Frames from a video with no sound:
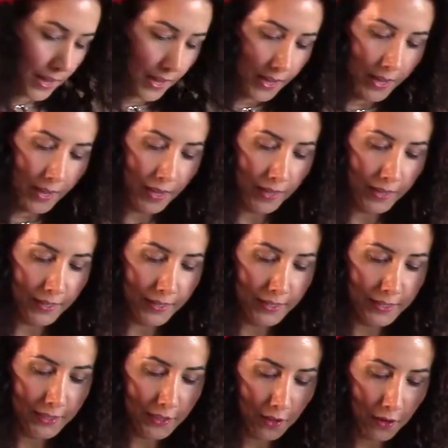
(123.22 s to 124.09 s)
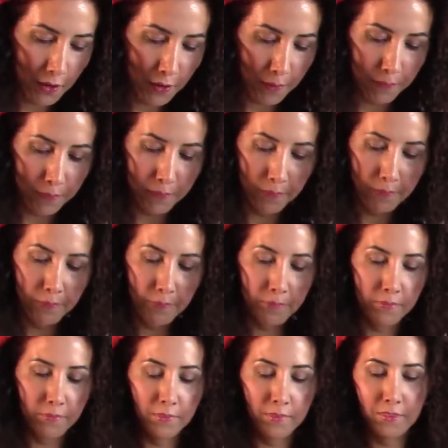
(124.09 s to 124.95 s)
and
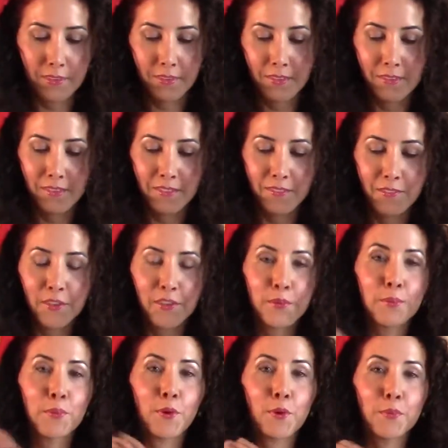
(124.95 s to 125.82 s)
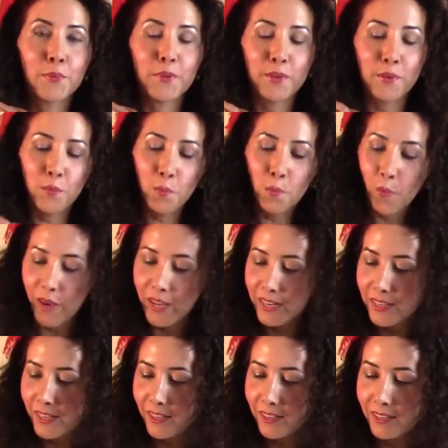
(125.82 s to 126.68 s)
very appropriate.
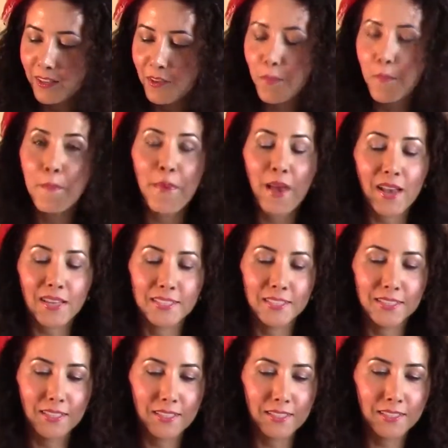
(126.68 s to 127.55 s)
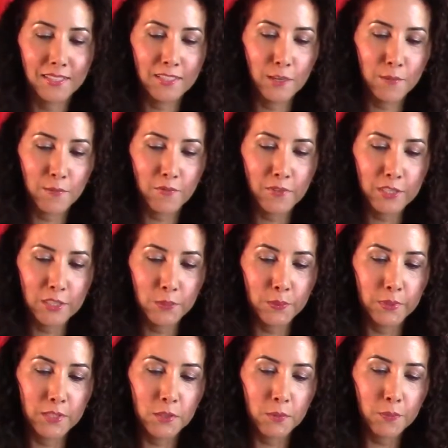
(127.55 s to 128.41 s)
Wedding basket is the name of this
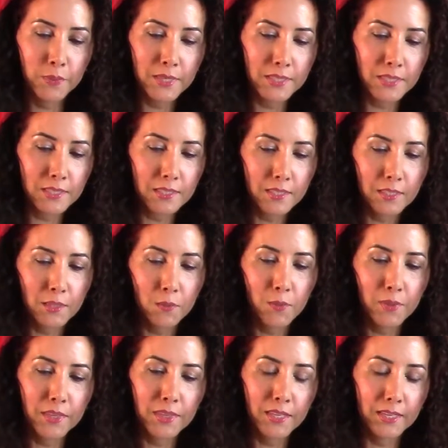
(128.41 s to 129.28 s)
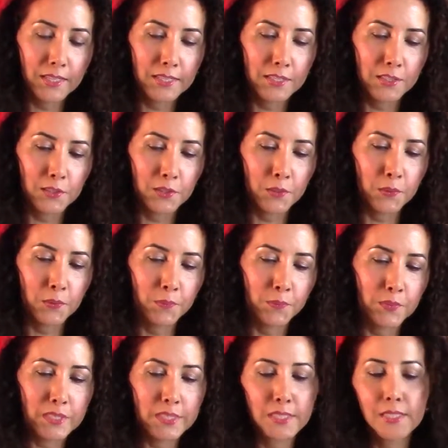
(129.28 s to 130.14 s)
one. So basically what they do,
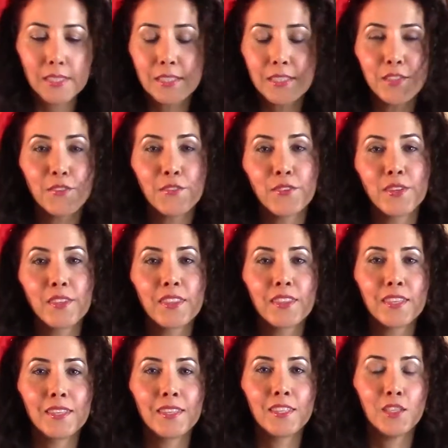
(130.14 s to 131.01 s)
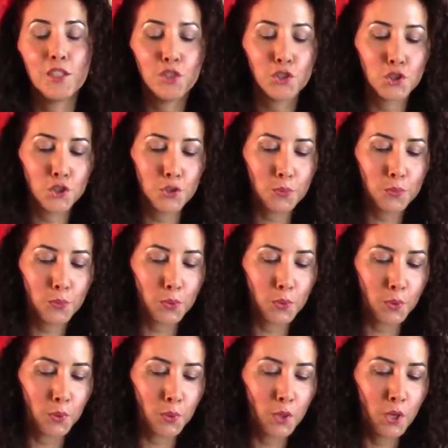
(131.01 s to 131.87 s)
this is different than the
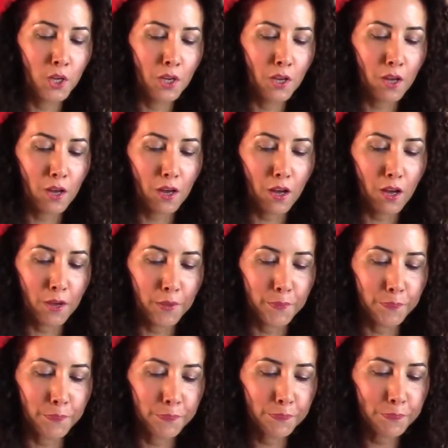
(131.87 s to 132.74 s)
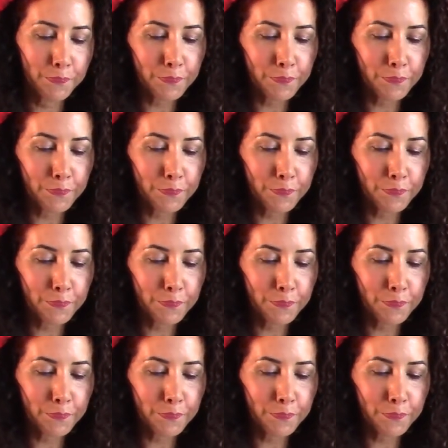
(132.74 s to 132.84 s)
usual kind